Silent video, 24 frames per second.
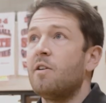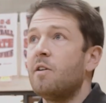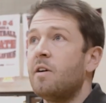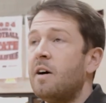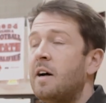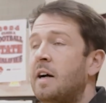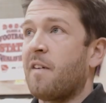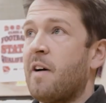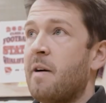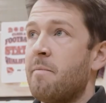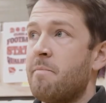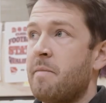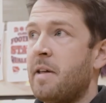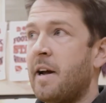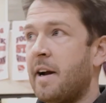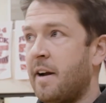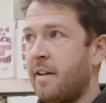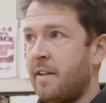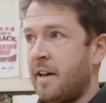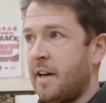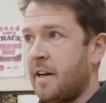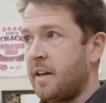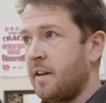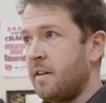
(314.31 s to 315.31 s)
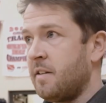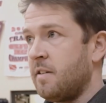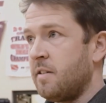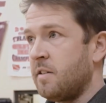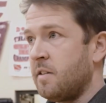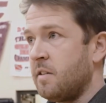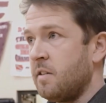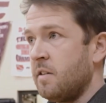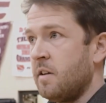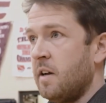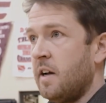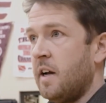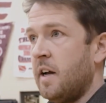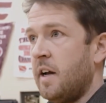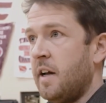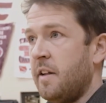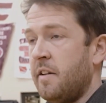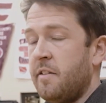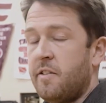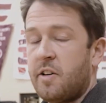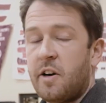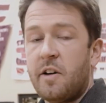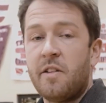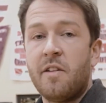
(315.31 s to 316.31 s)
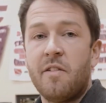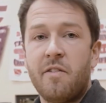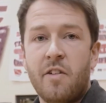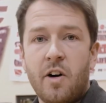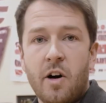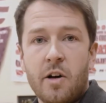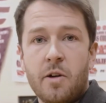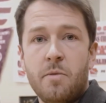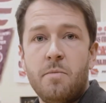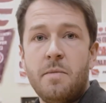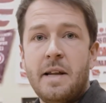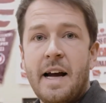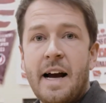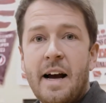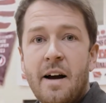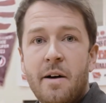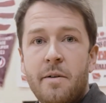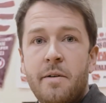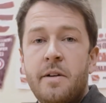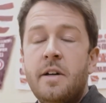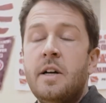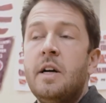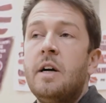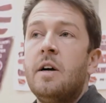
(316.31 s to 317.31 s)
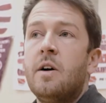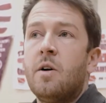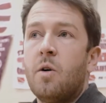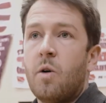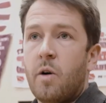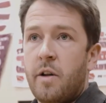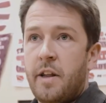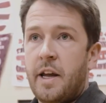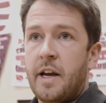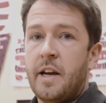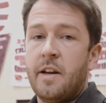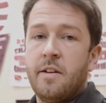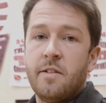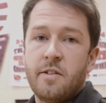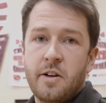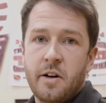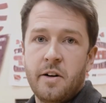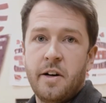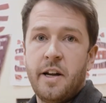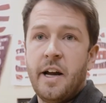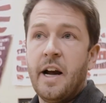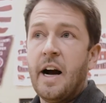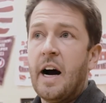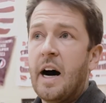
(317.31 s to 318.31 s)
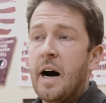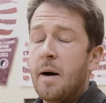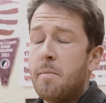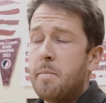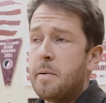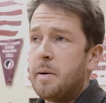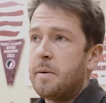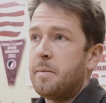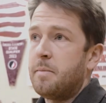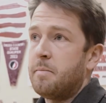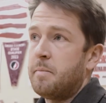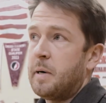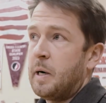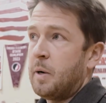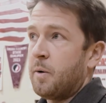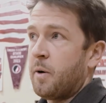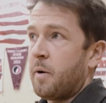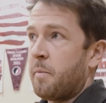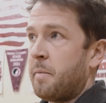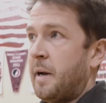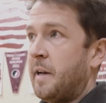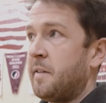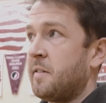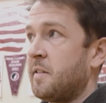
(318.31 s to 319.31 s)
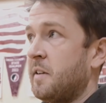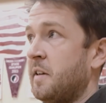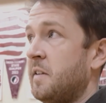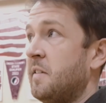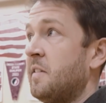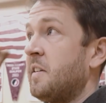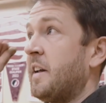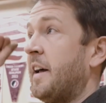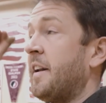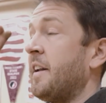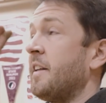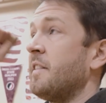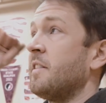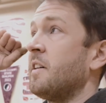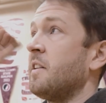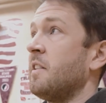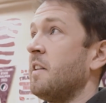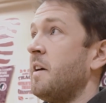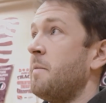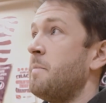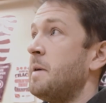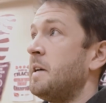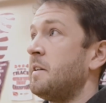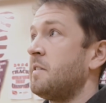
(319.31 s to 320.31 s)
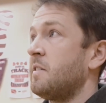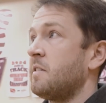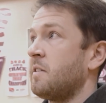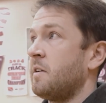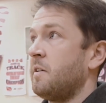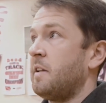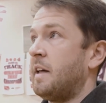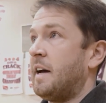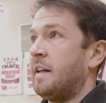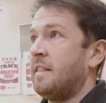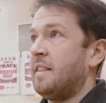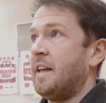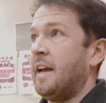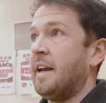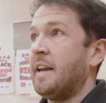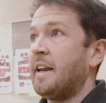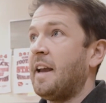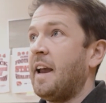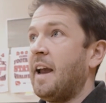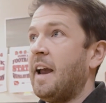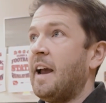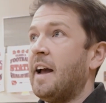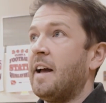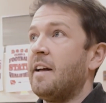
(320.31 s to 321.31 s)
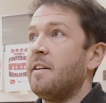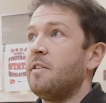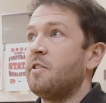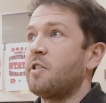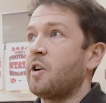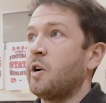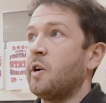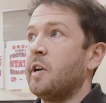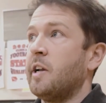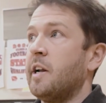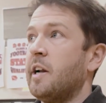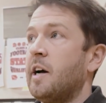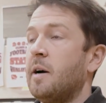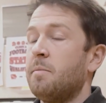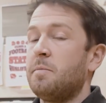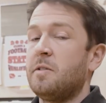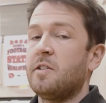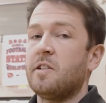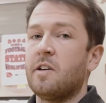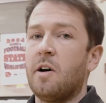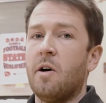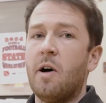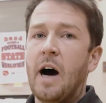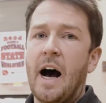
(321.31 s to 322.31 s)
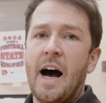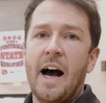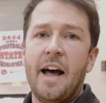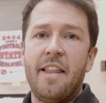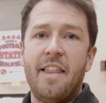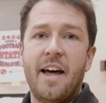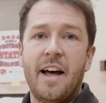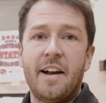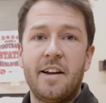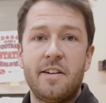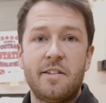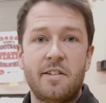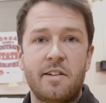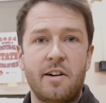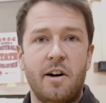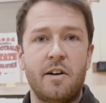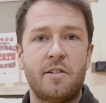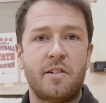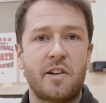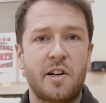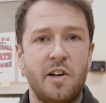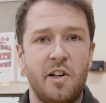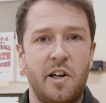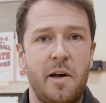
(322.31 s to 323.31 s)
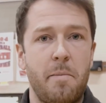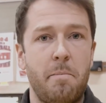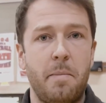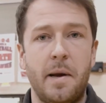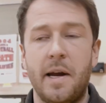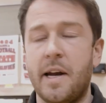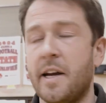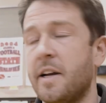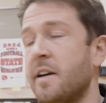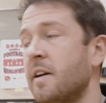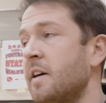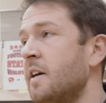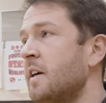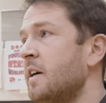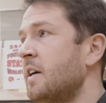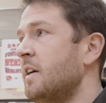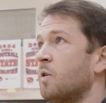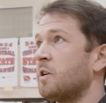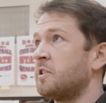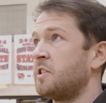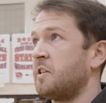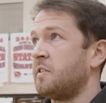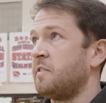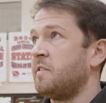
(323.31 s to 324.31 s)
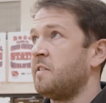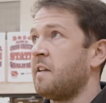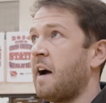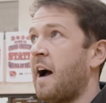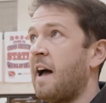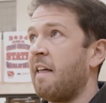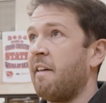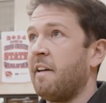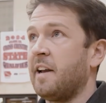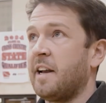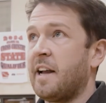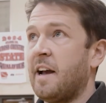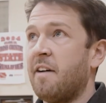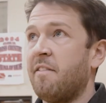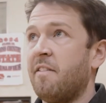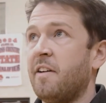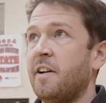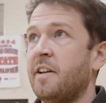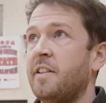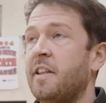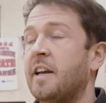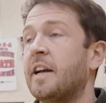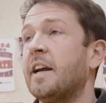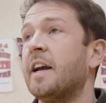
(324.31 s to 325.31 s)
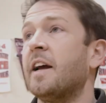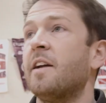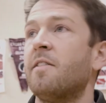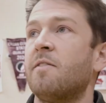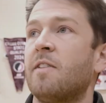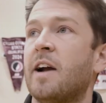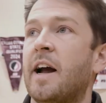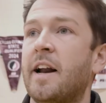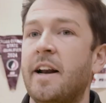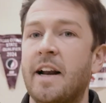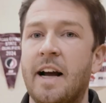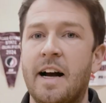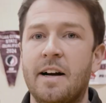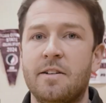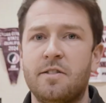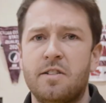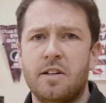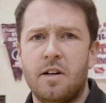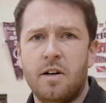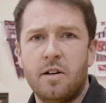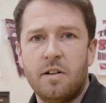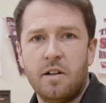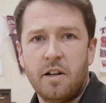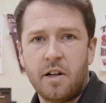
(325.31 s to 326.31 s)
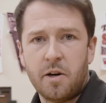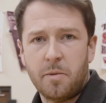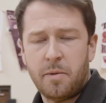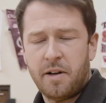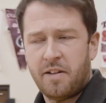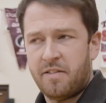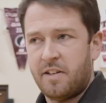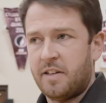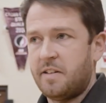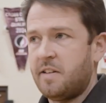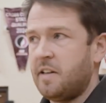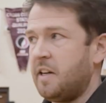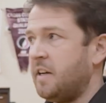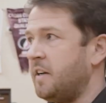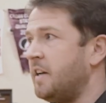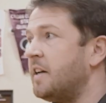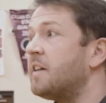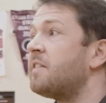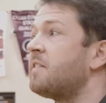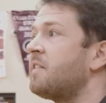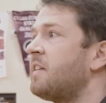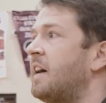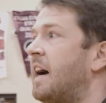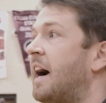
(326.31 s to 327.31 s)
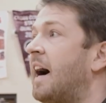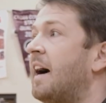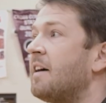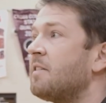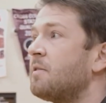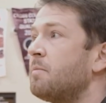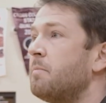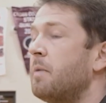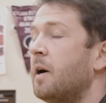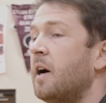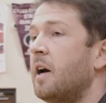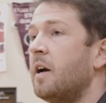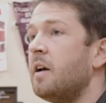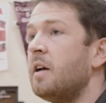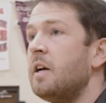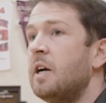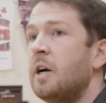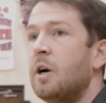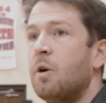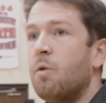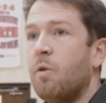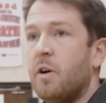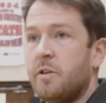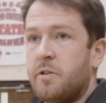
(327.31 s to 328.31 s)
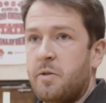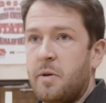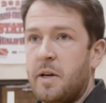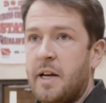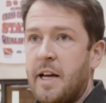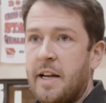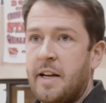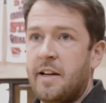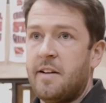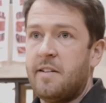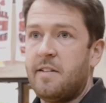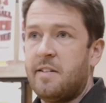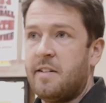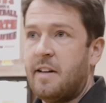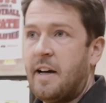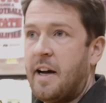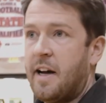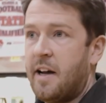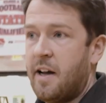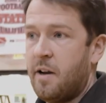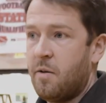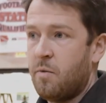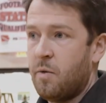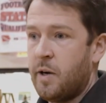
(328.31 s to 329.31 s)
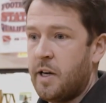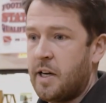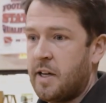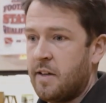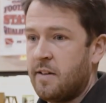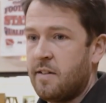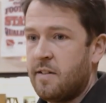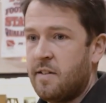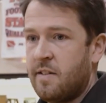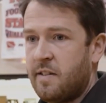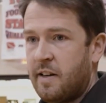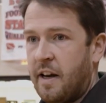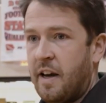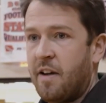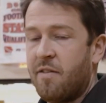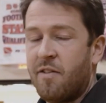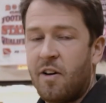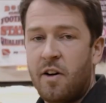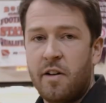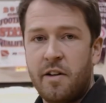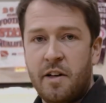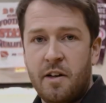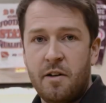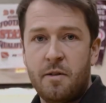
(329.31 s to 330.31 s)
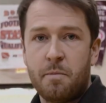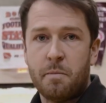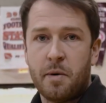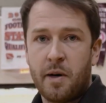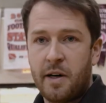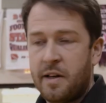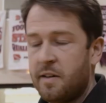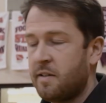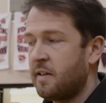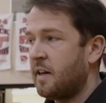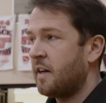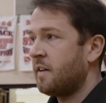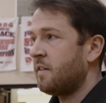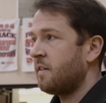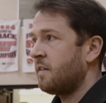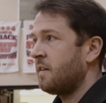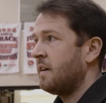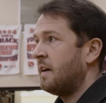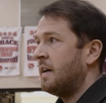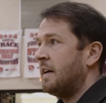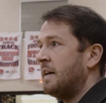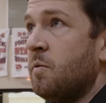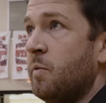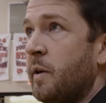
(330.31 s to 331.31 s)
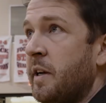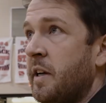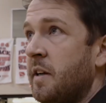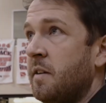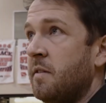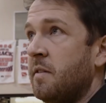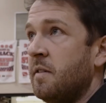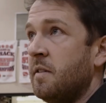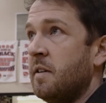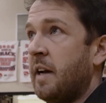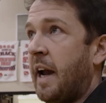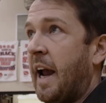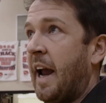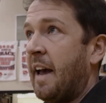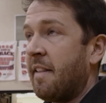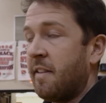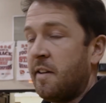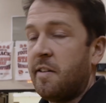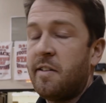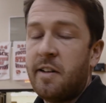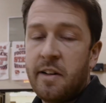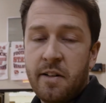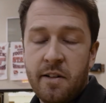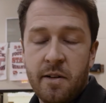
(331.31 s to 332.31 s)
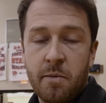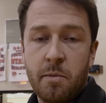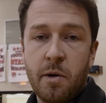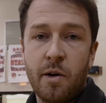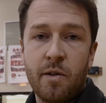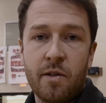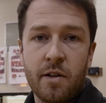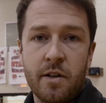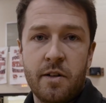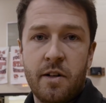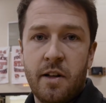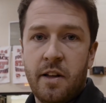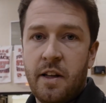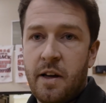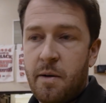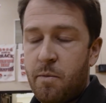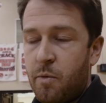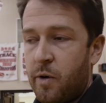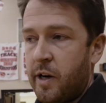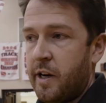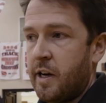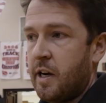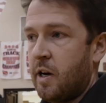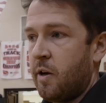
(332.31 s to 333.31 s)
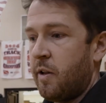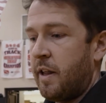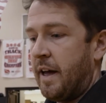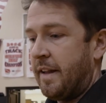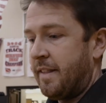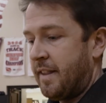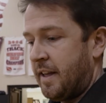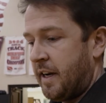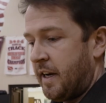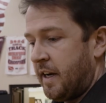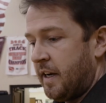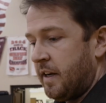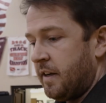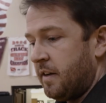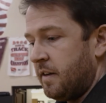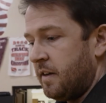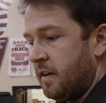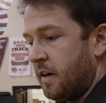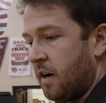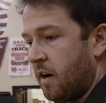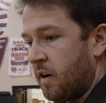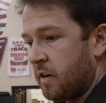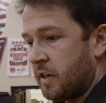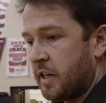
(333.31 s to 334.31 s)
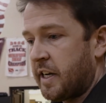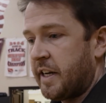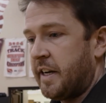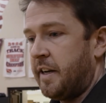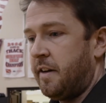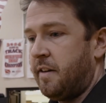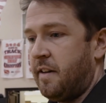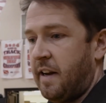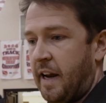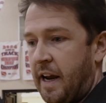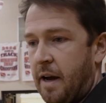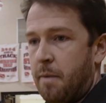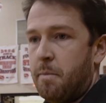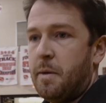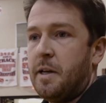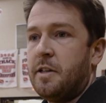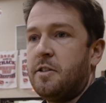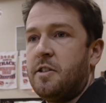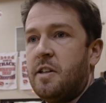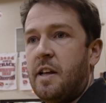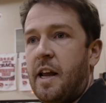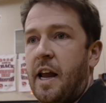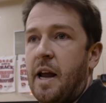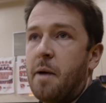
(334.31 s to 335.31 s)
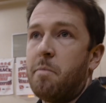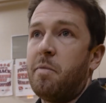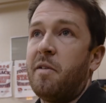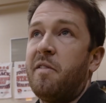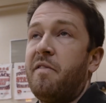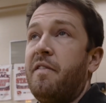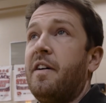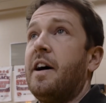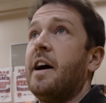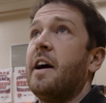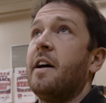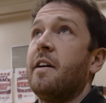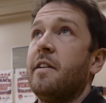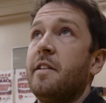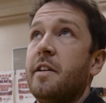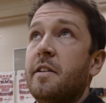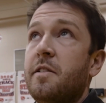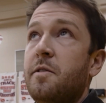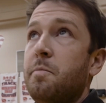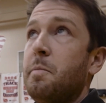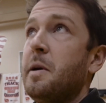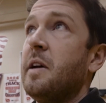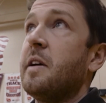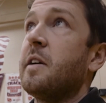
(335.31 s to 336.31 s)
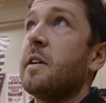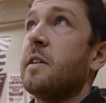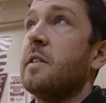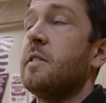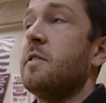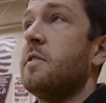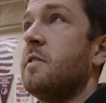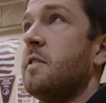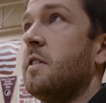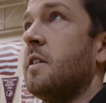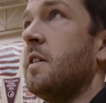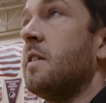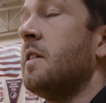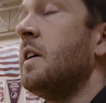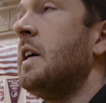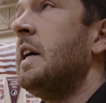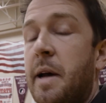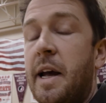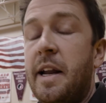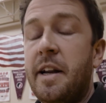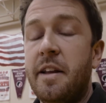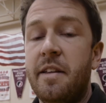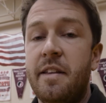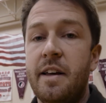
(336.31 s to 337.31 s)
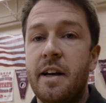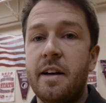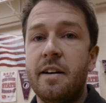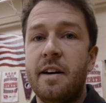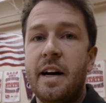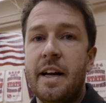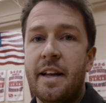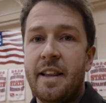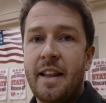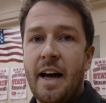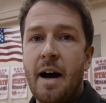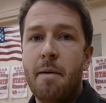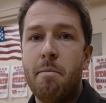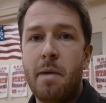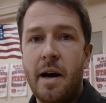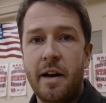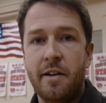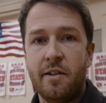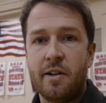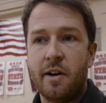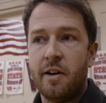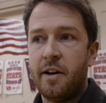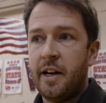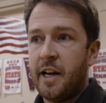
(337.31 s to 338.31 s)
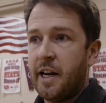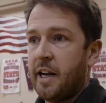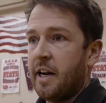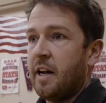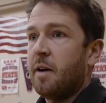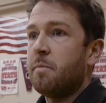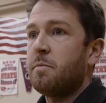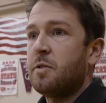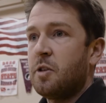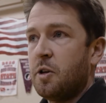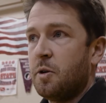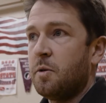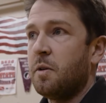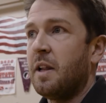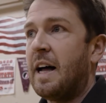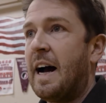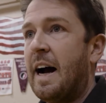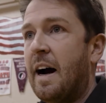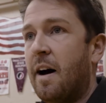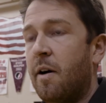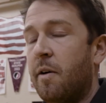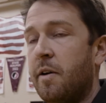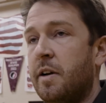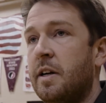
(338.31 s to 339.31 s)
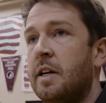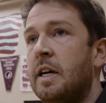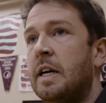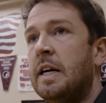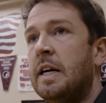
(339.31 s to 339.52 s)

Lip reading: From there, they can turn the volume down or they can turn it up, but we're basically setting the limits so that they can't turn it up so high that it starts clipping. We're just dialing everything in right now. So a little bit of a tedious task, but once we get it set and we can save all these presets, we hand the system over to them. We know that they aren't gonna damage the amplifier, the speakers, or anything like that by turning it up too loud.